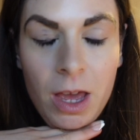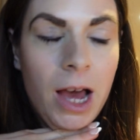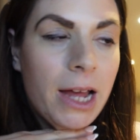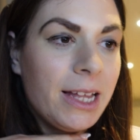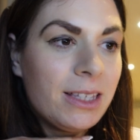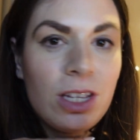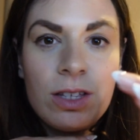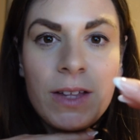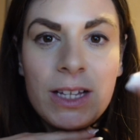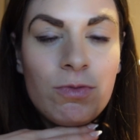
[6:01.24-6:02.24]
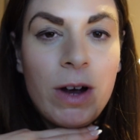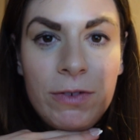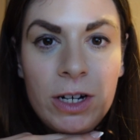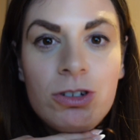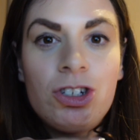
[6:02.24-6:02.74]
And that's
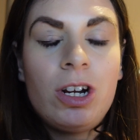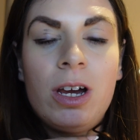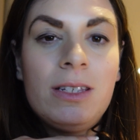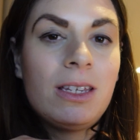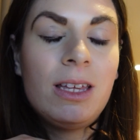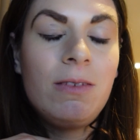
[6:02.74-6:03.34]
revolutionizing the